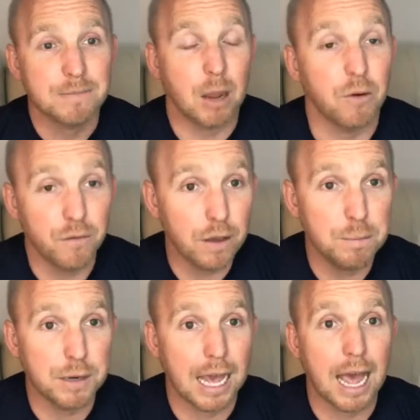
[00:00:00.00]
Now with
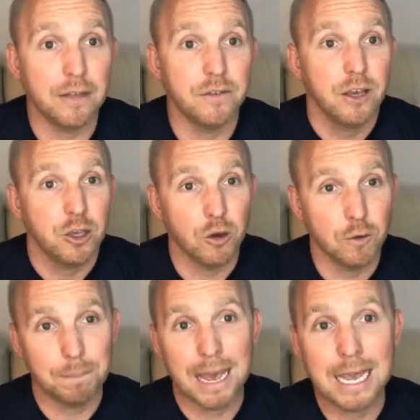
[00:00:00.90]
Facebook ads,
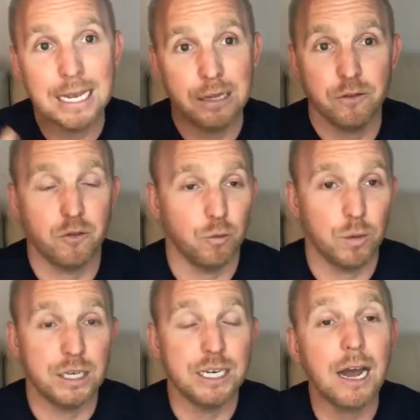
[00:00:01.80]
you're paying to
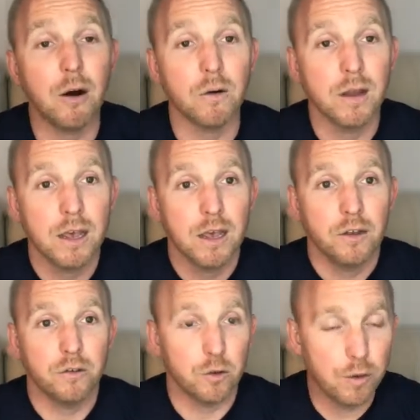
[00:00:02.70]
reach out,
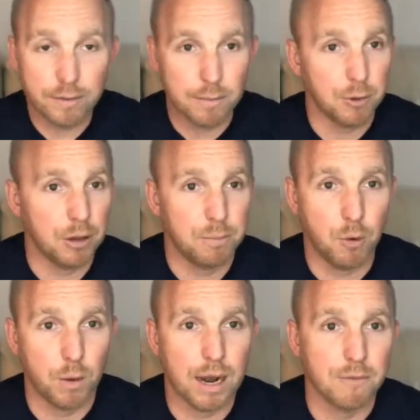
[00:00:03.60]
so you have the ability to
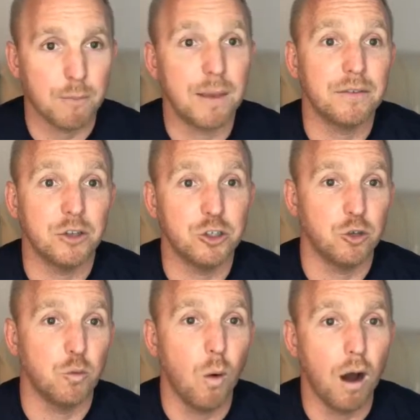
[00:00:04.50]
put whatever message
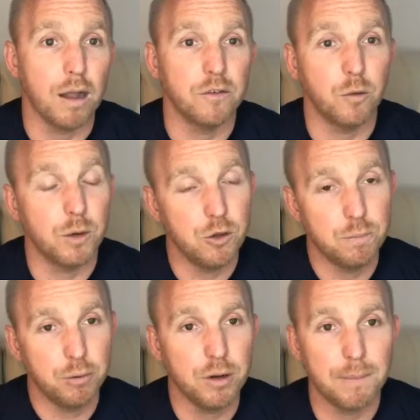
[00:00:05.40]
you want. So when you
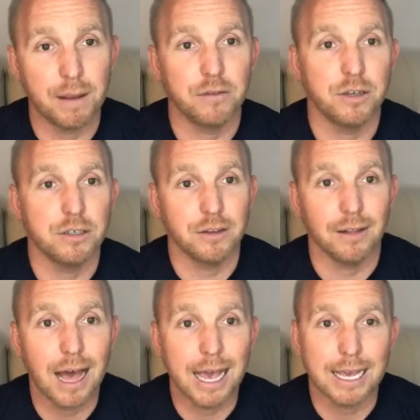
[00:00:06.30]
put a message
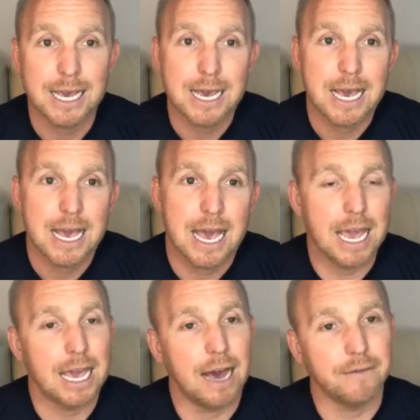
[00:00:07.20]
like,
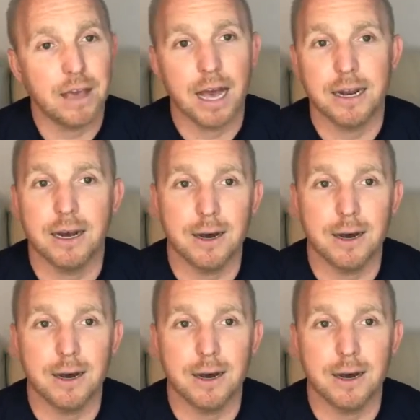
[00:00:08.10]
hey, I've got,